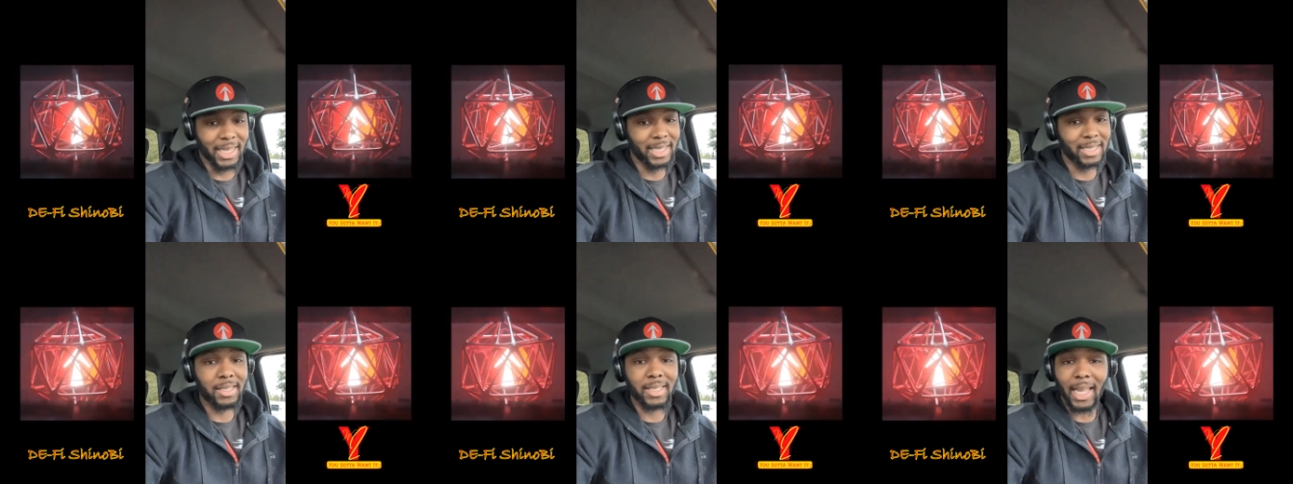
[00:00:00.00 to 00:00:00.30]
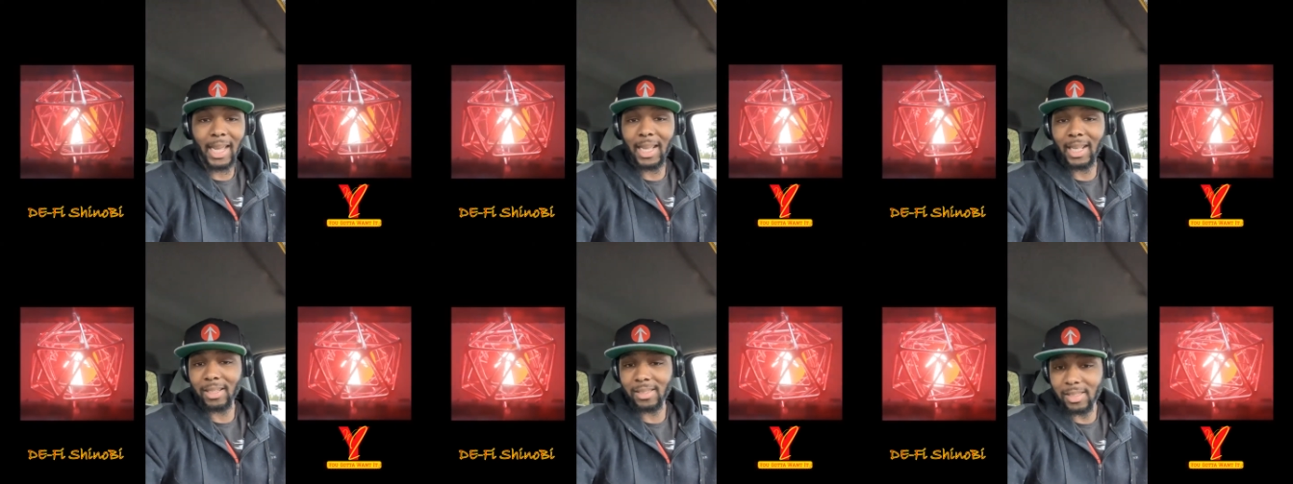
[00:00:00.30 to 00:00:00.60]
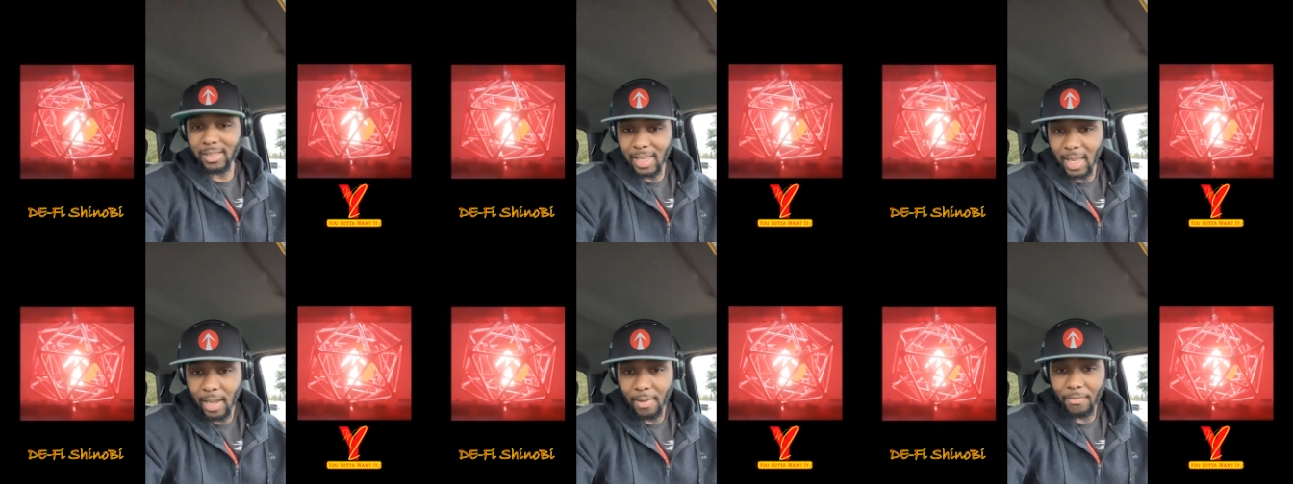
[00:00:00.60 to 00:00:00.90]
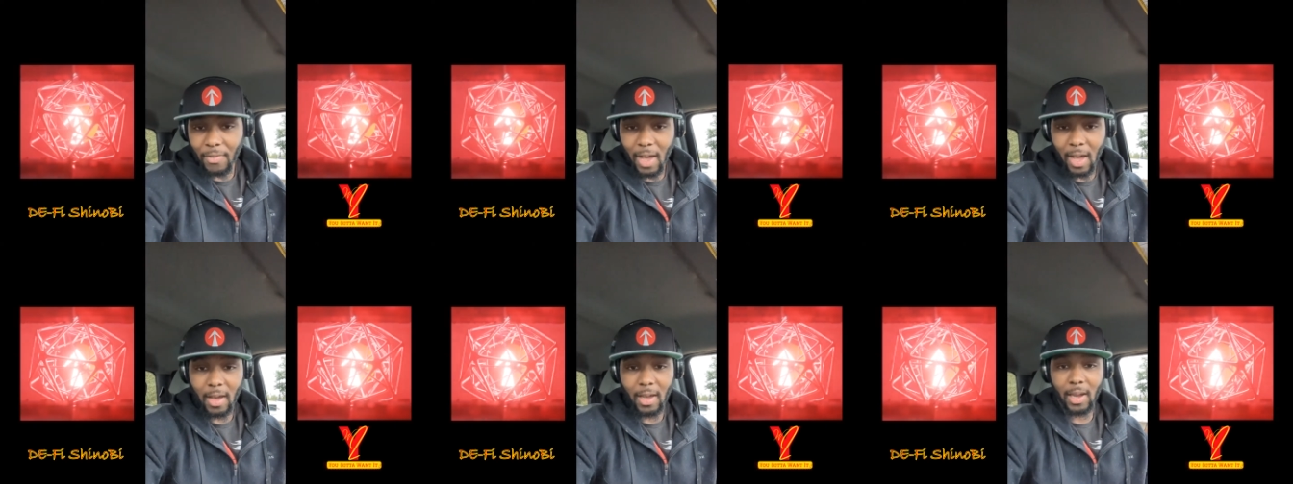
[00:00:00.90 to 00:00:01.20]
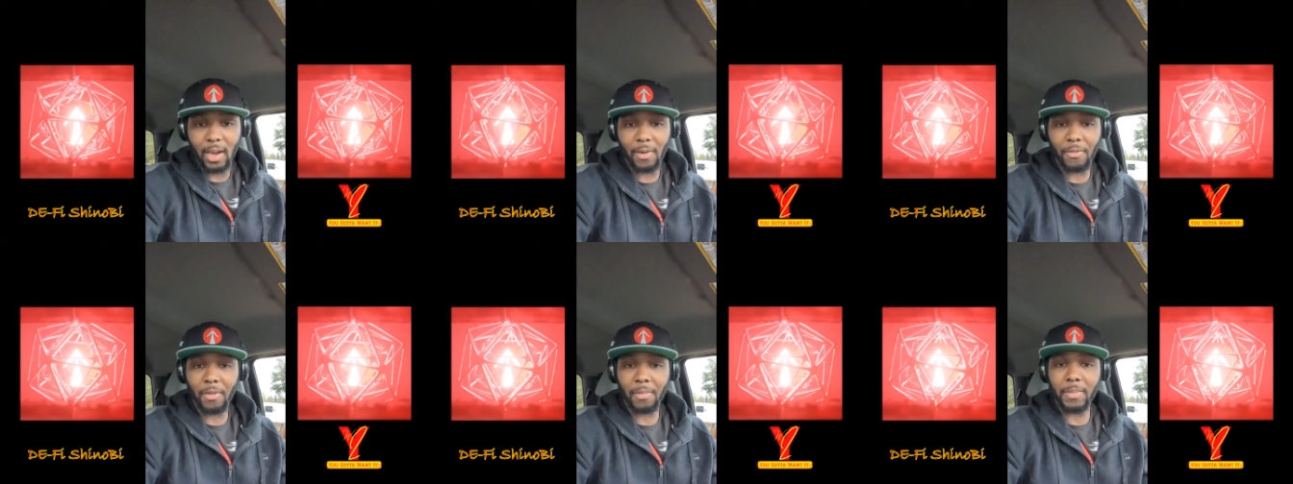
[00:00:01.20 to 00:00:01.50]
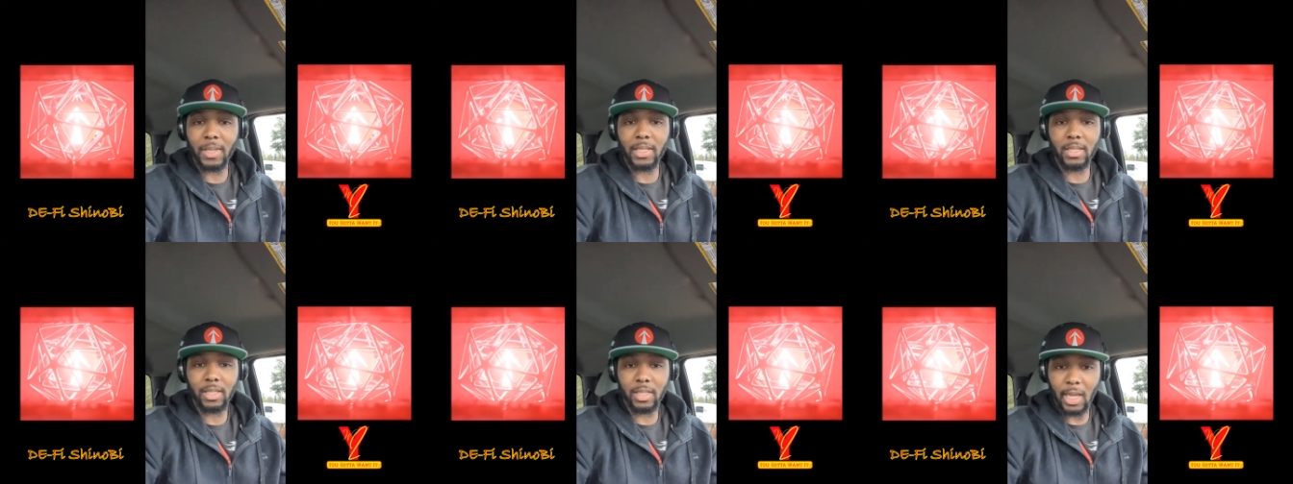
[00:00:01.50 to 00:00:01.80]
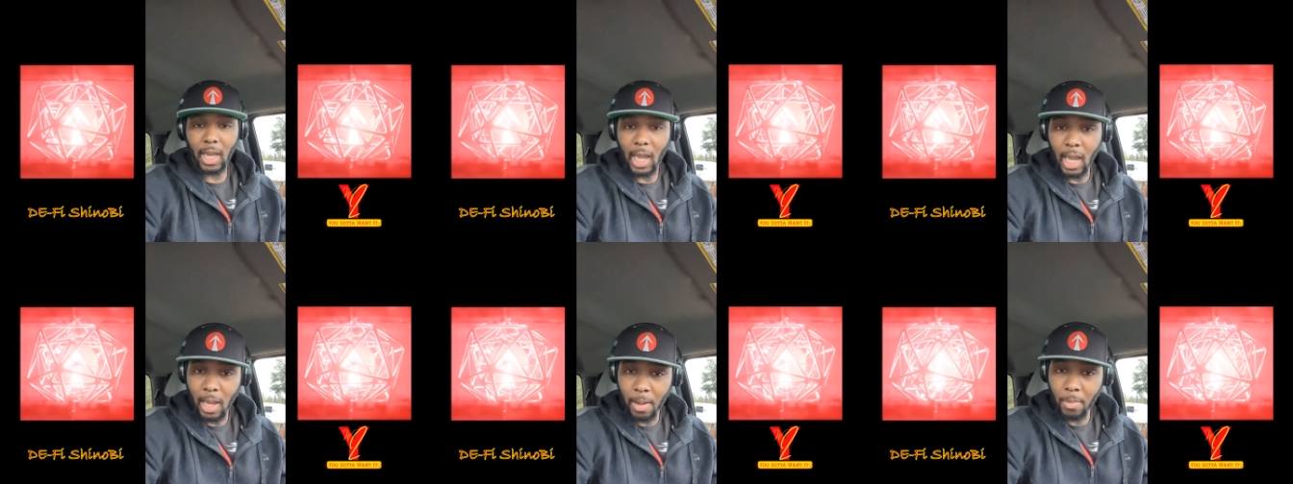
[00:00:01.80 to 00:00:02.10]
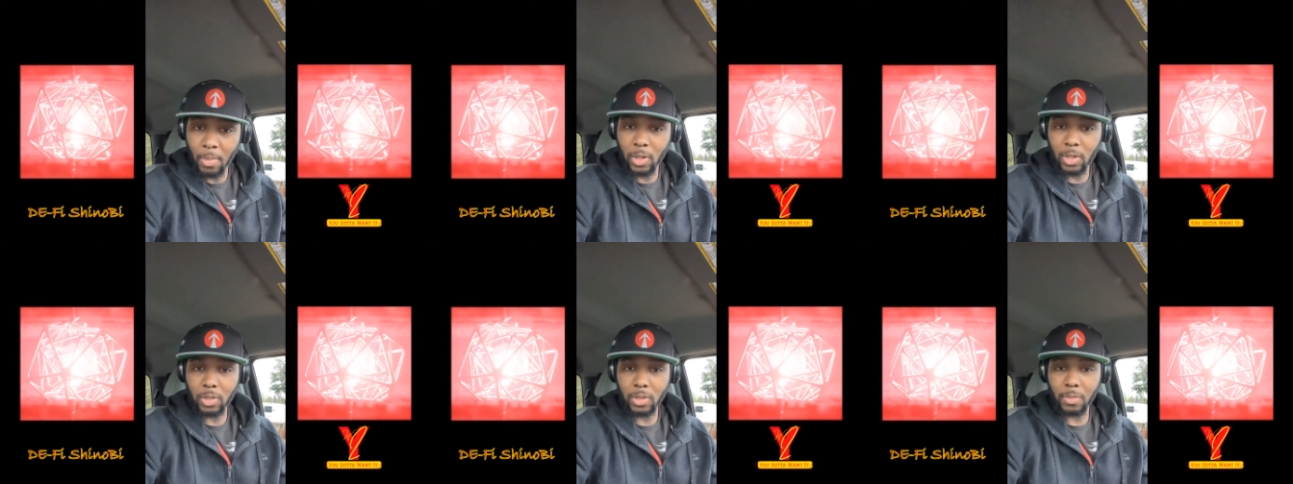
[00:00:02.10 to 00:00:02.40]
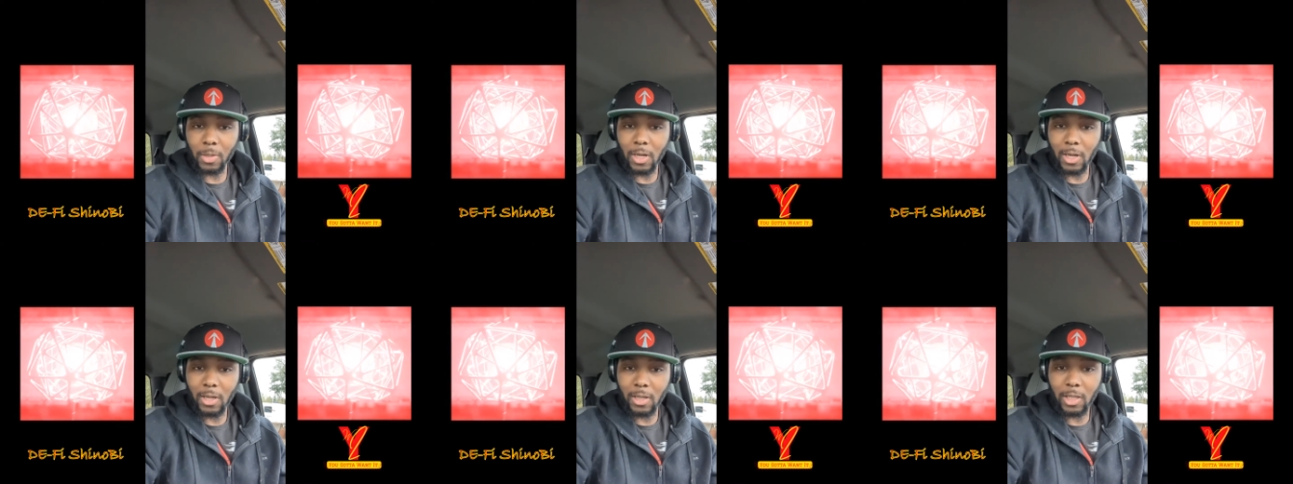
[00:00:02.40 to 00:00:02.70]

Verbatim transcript: and staying safe out here from these scammers, bro.